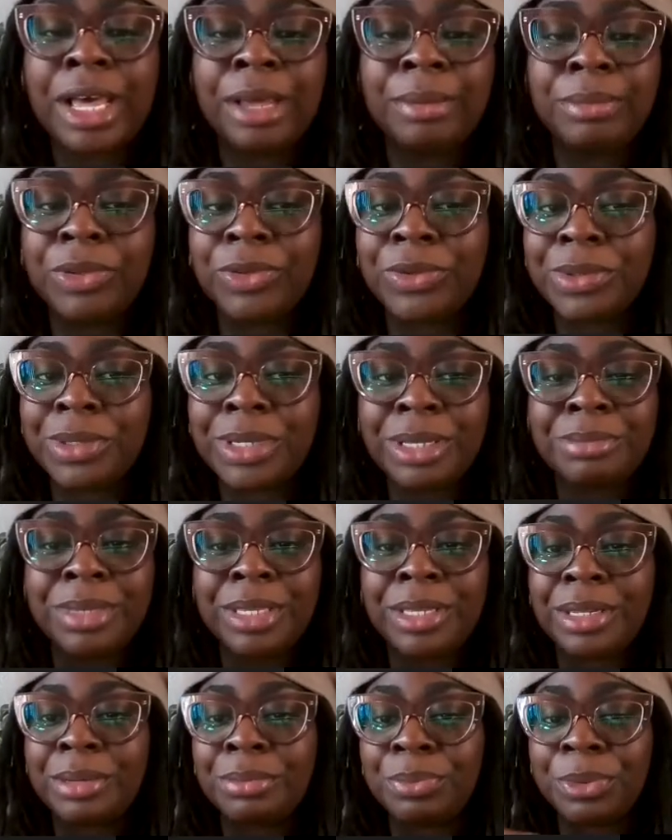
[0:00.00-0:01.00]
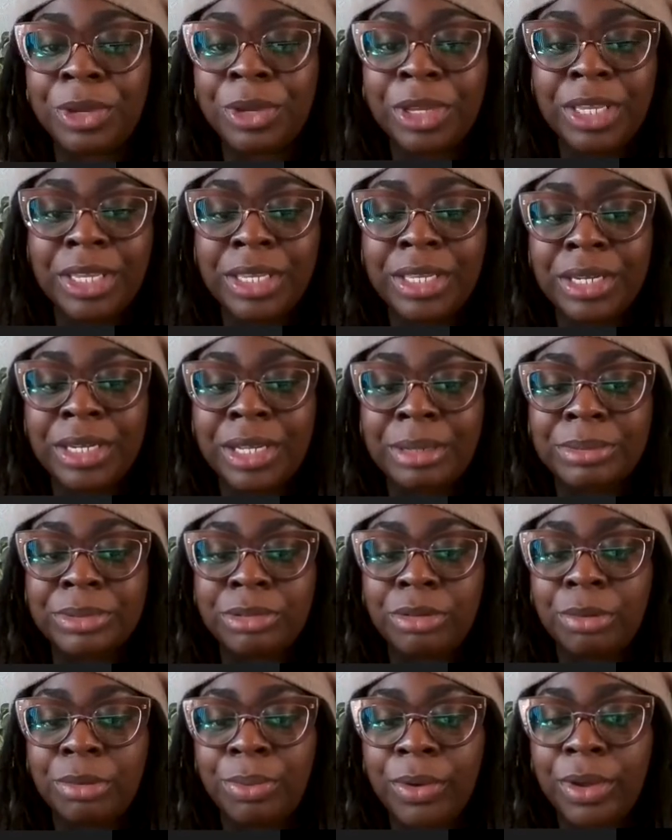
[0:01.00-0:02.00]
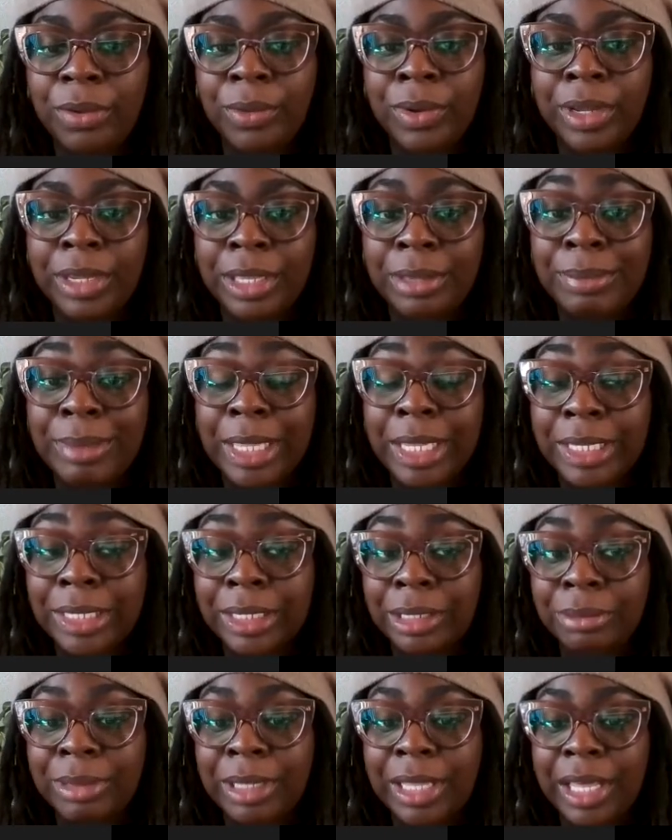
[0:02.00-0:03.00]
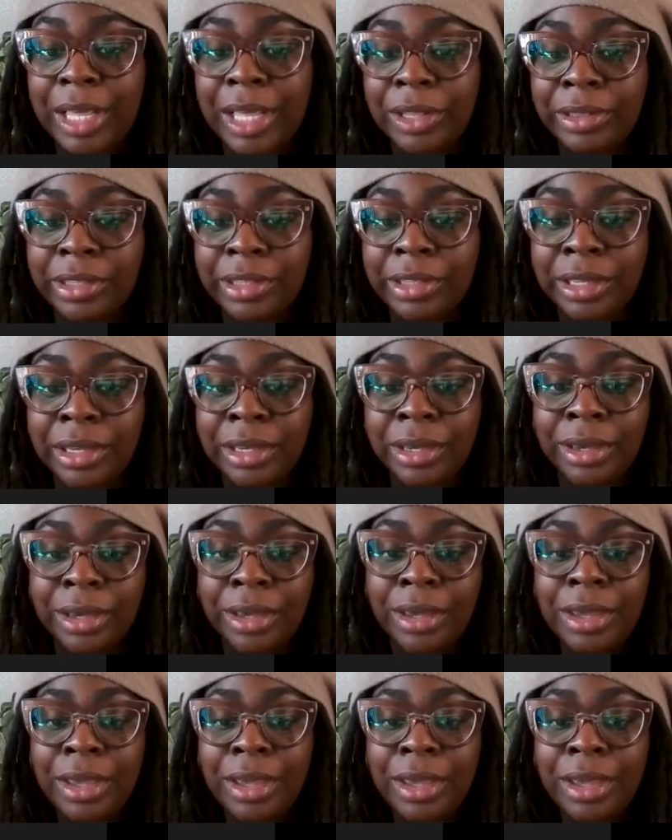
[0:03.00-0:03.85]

you know what I mean, and bringing it up to a point where it can be a little bit healthier.